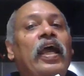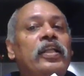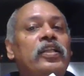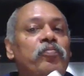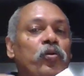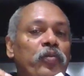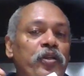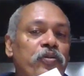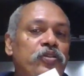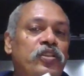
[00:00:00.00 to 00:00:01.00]
and the moment
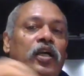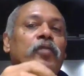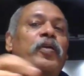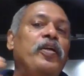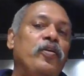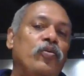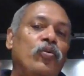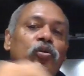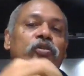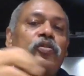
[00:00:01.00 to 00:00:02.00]
you start making
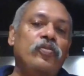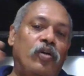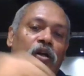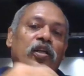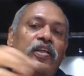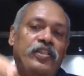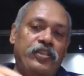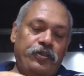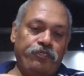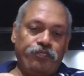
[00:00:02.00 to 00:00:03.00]
holes through all
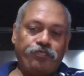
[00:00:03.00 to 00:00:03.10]
this,